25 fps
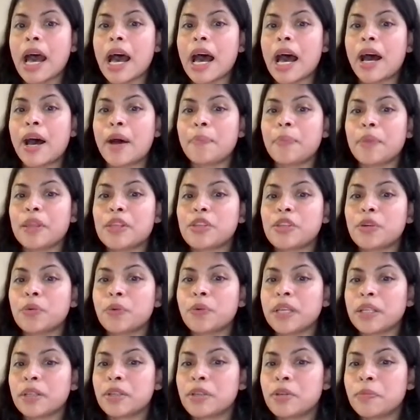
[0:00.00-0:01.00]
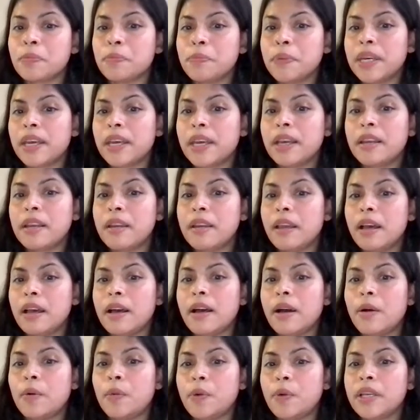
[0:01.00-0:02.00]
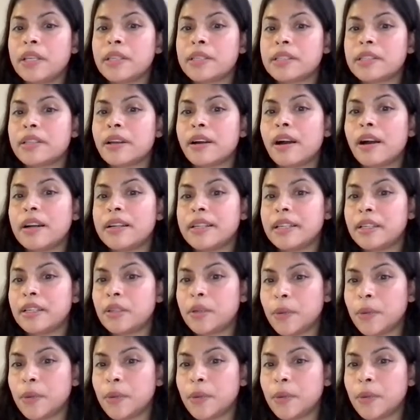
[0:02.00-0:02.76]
So to begin, we started